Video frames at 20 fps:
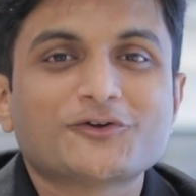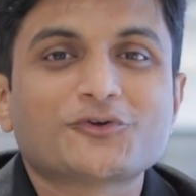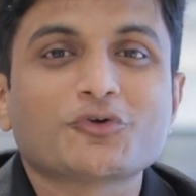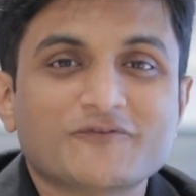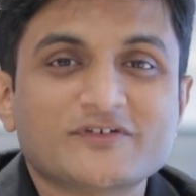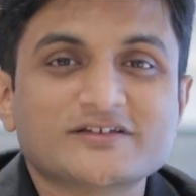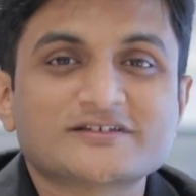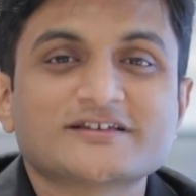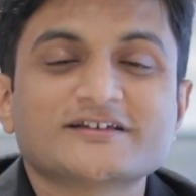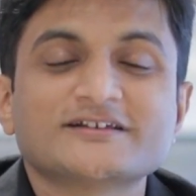to
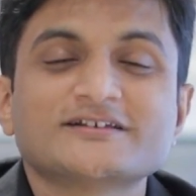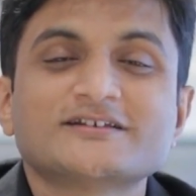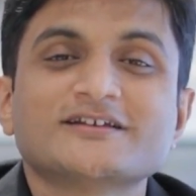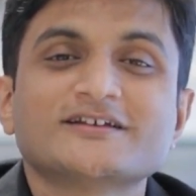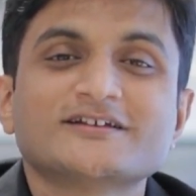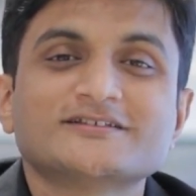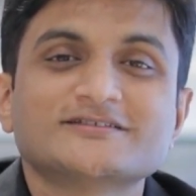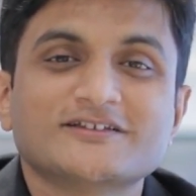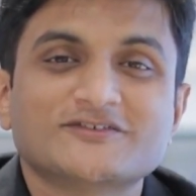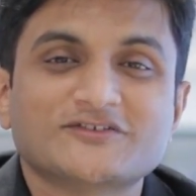visit
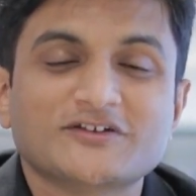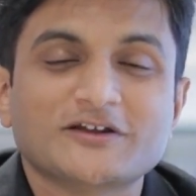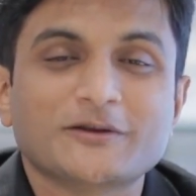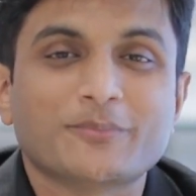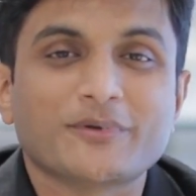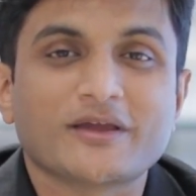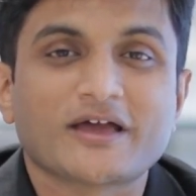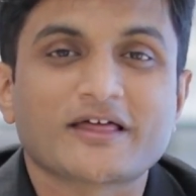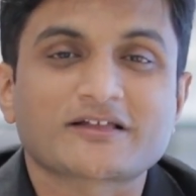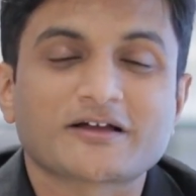the
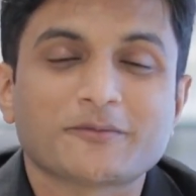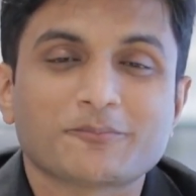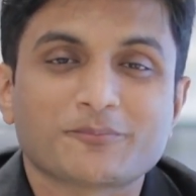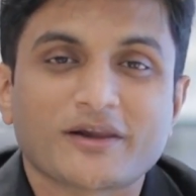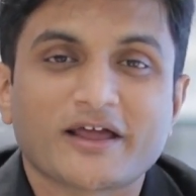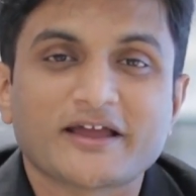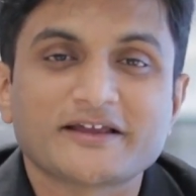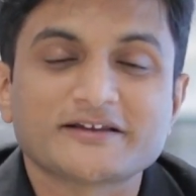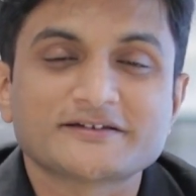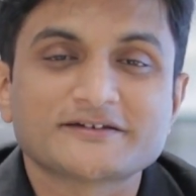GDPR
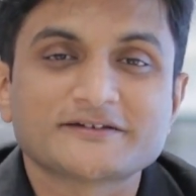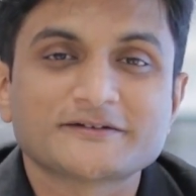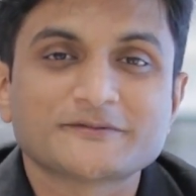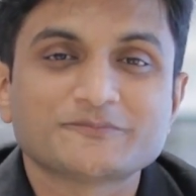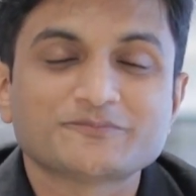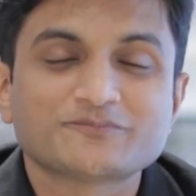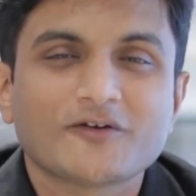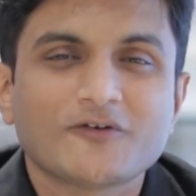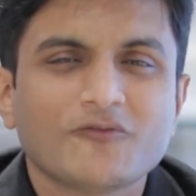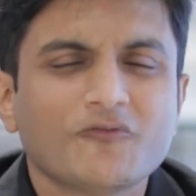compliant.
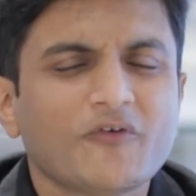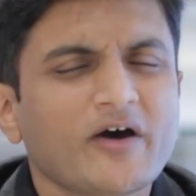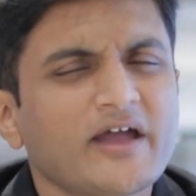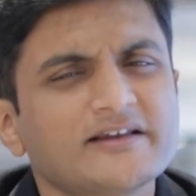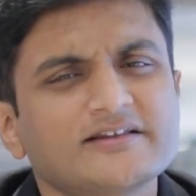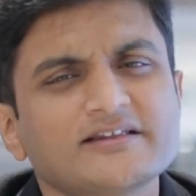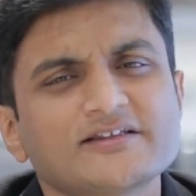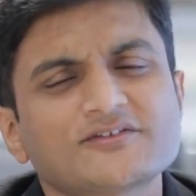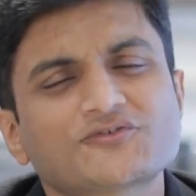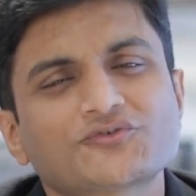Why
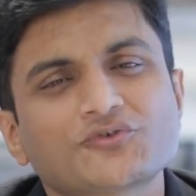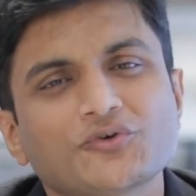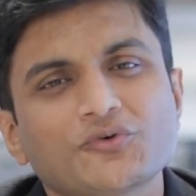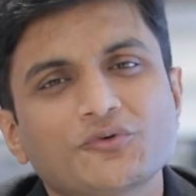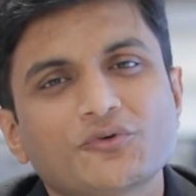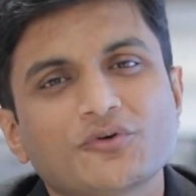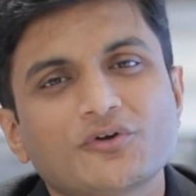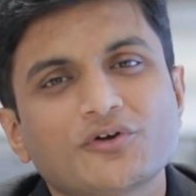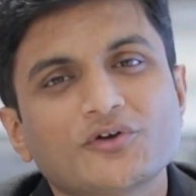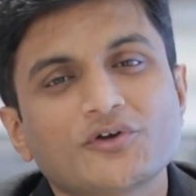it is so?